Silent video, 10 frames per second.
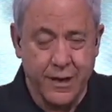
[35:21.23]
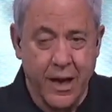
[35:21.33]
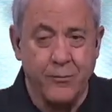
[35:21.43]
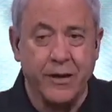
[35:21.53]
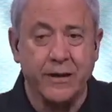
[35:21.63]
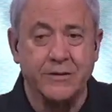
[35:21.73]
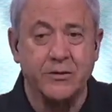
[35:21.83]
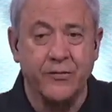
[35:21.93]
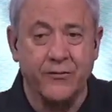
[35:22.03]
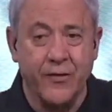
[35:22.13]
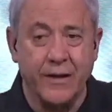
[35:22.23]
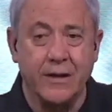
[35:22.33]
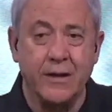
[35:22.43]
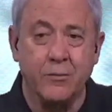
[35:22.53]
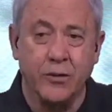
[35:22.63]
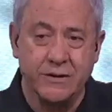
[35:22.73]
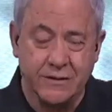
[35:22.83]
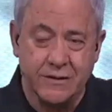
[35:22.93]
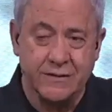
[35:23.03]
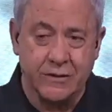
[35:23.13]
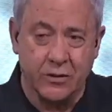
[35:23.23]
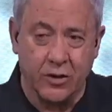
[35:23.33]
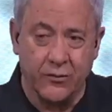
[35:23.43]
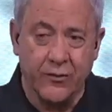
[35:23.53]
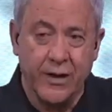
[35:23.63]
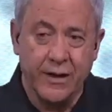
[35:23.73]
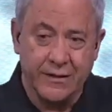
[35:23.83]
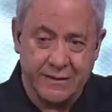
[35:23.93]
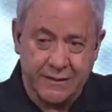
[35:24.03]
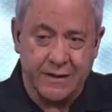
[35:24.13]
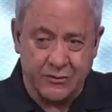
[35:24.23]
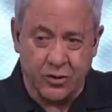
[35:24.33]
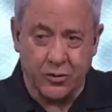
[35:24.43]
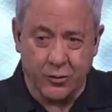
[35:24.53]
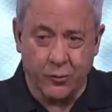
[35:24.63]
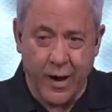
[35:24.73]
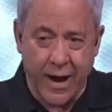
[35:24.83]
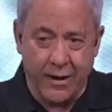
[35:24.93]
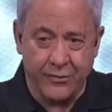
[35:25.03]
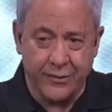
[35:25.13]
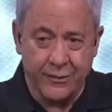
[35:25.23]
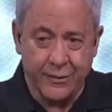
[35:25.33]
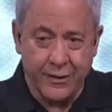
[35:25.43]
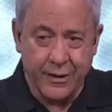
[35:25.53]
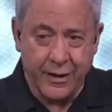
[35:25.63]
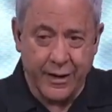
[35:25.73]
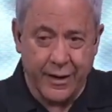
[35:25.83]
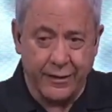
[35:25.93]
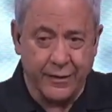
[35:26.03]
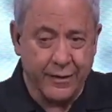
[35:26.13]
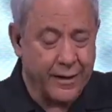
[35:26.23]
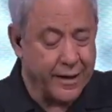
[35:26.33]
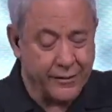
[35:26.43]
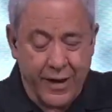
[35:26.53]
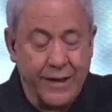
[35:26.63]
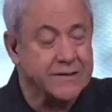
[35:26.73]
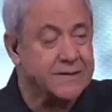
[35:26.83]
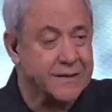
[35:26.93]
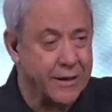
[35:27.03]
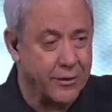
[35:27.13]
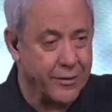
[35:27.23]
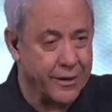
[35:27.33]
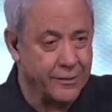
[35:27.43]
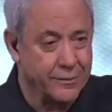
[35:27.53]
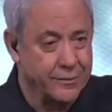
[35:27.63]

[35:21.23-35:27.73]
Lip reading: And because you've offended him, what you deserve is his eternal wrath. And hey, that's scary.